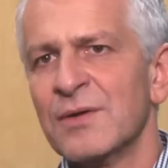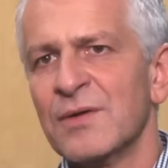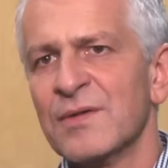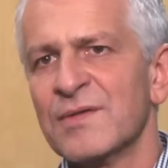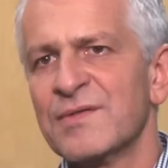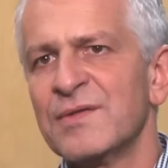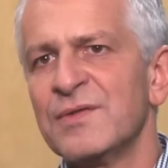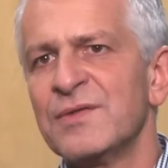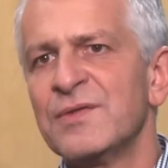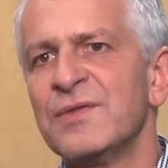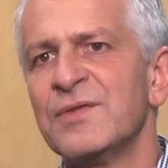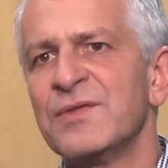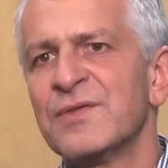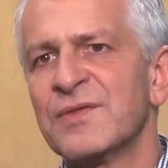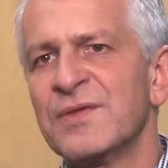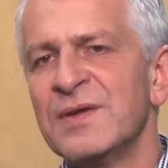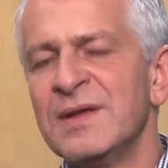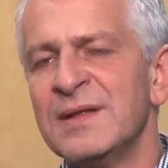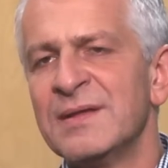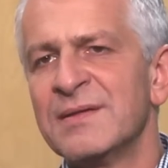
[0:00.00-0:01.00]
also to
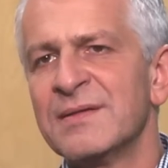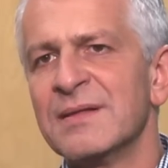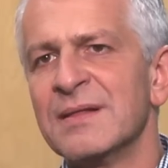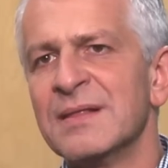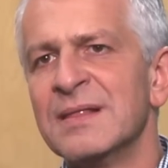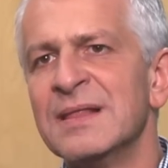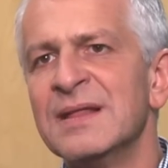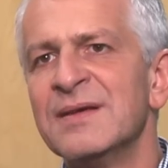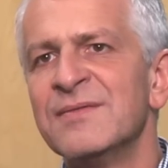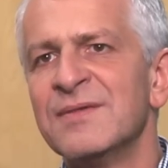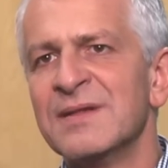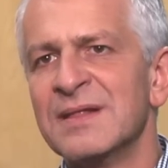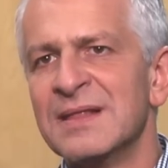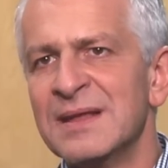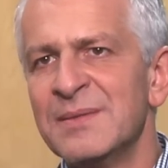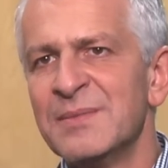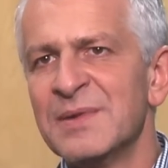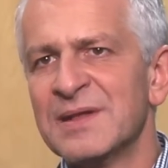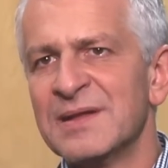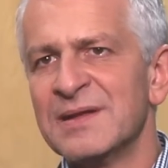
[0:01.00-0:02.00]
treat
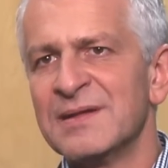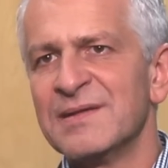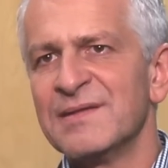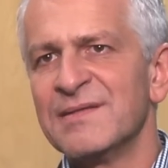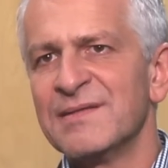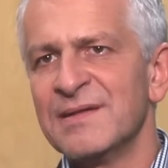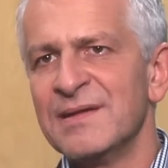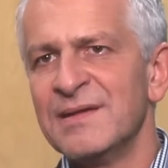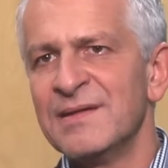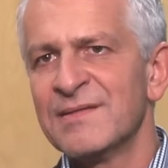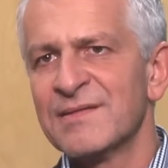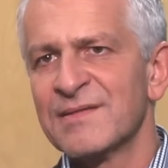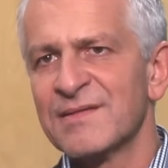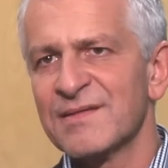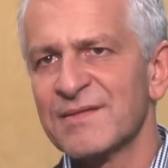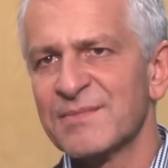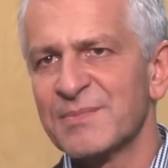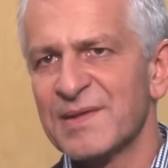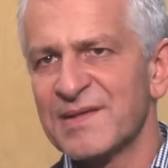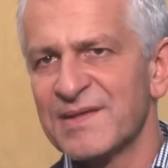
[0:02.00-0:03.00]
liver-limited disease
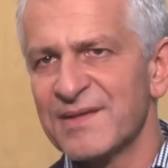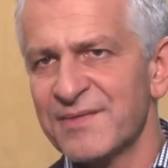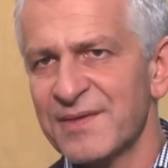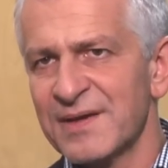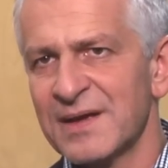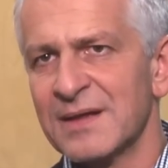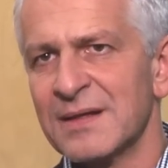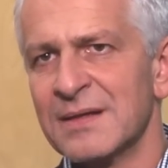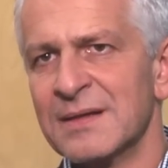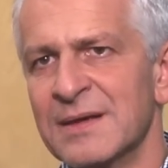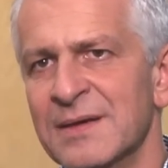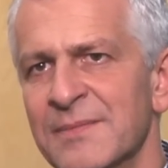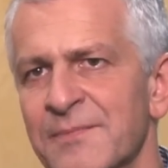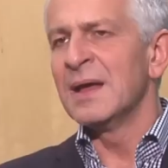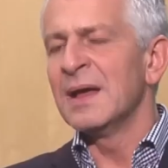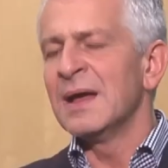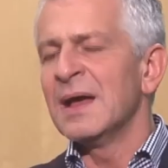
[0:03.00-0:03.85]
specifically.